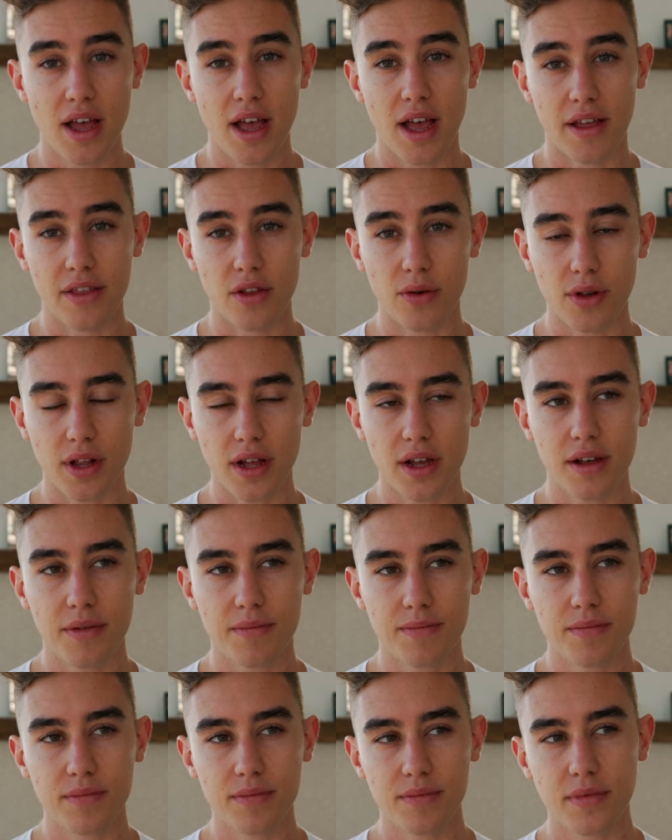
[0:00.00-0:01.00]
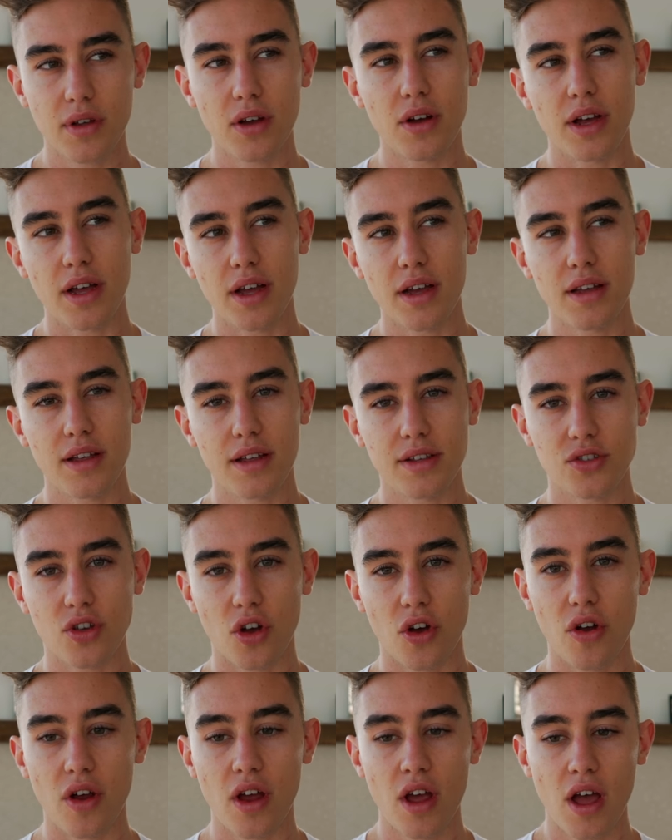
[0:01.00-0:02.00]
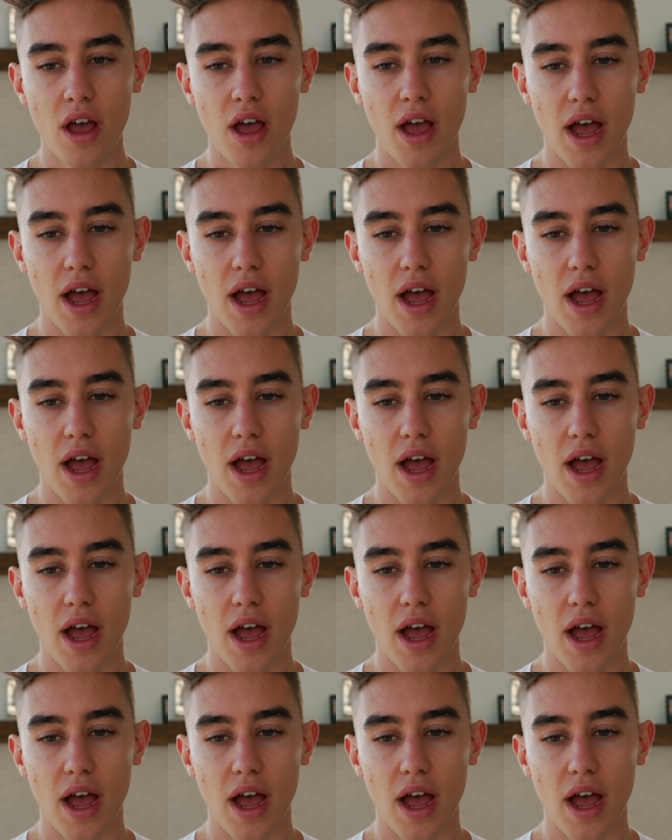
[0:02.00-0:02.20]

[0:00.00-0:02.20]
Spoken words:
And they were like, oh yeah. So